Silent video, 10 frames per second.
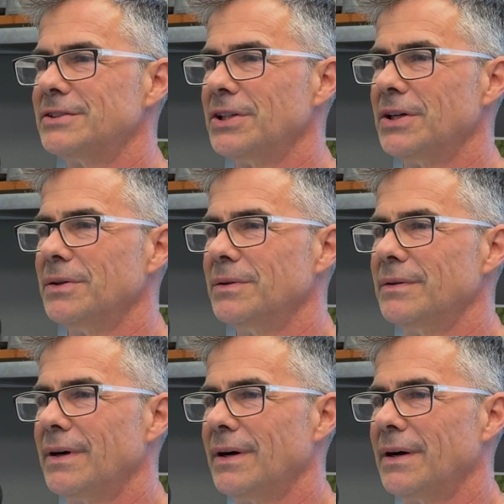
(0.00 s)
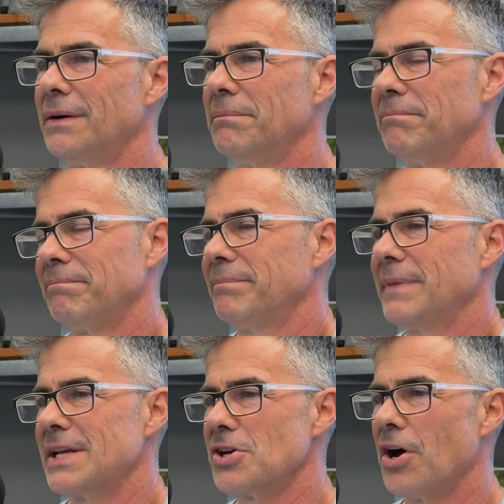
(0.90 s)
So
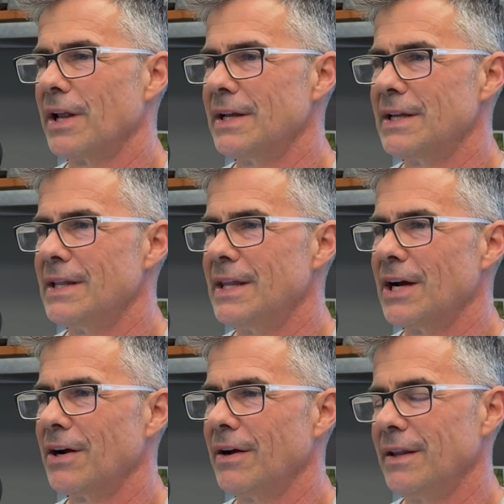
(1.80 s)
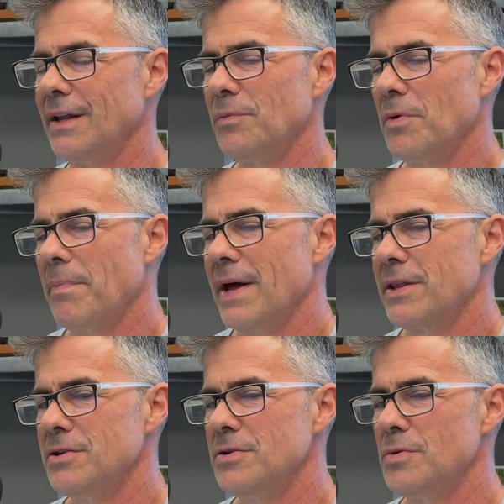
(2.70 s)
that's all I did there. And then we'll buy
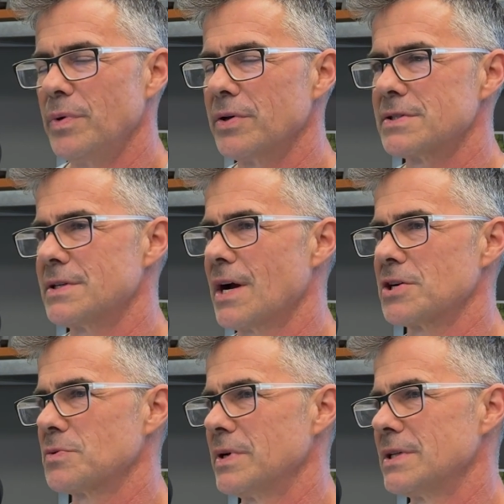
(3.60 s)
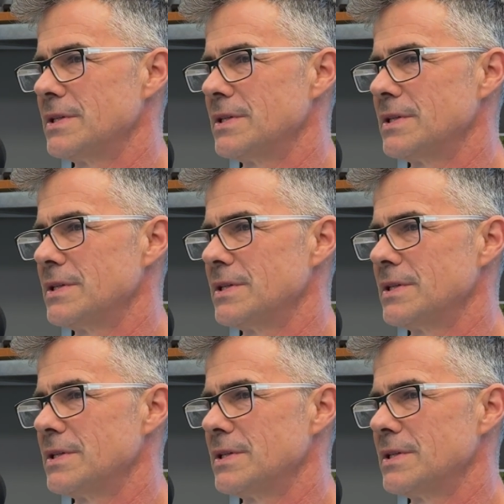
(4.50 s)
the new wheels and tires when it's